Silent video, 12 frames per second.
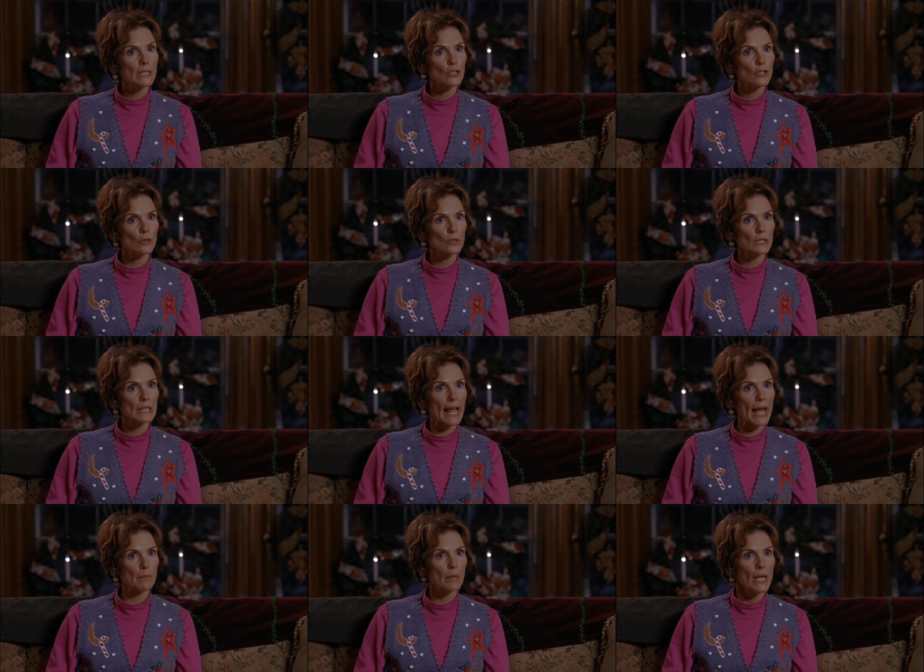did you
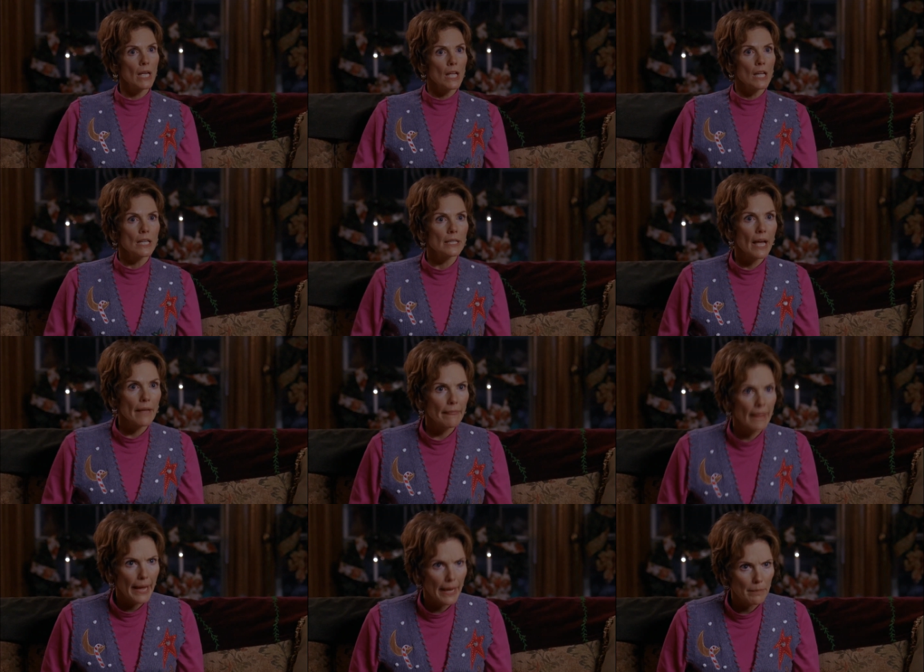slap? Not the
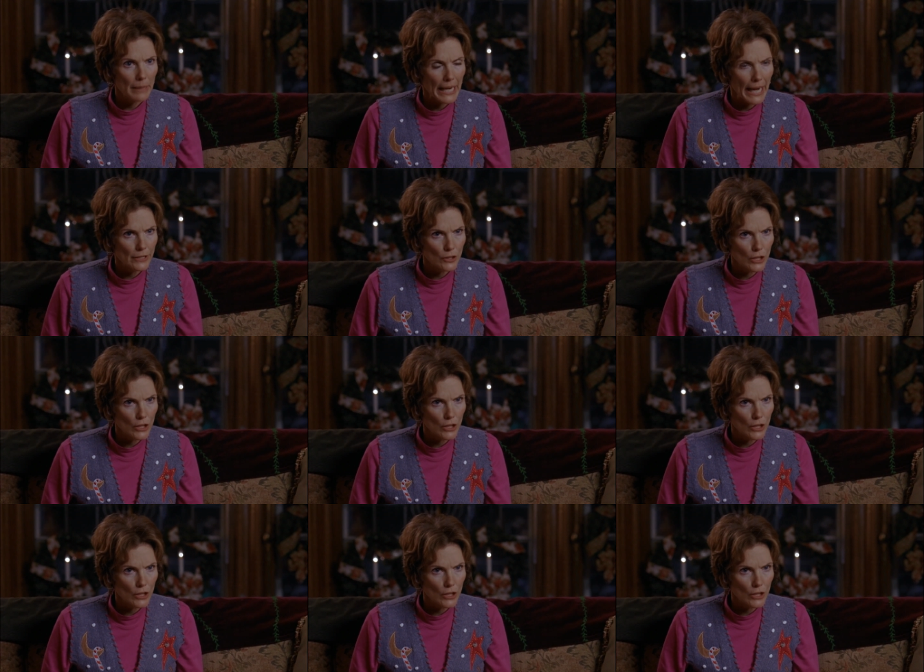ham that I